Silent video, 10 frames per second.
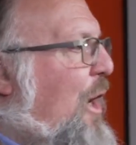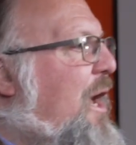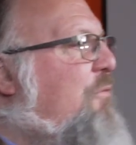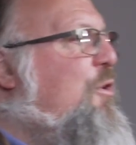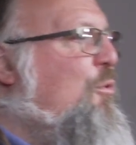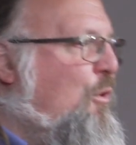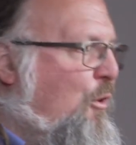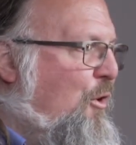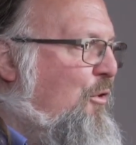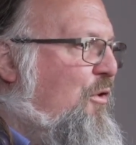have you
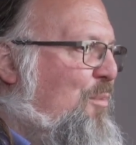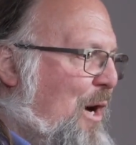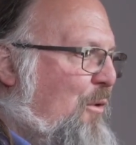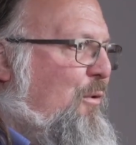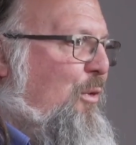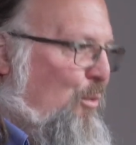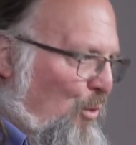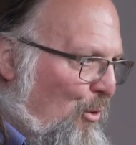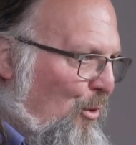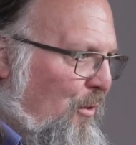learned about the
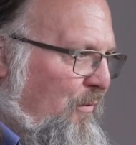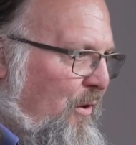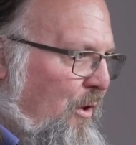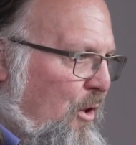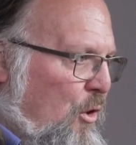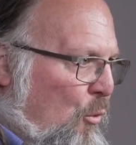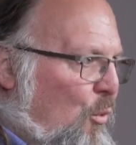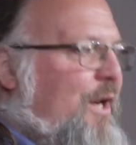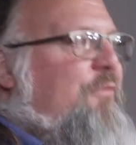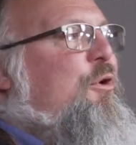world?
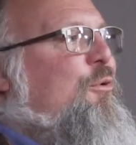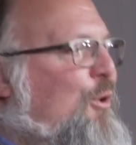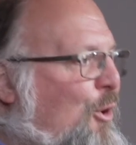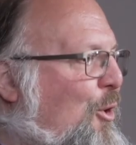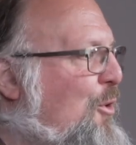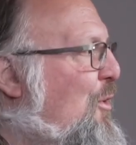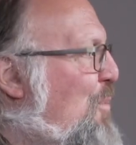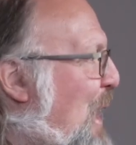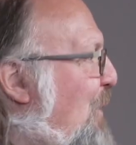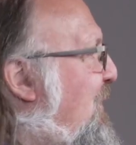What have you learned about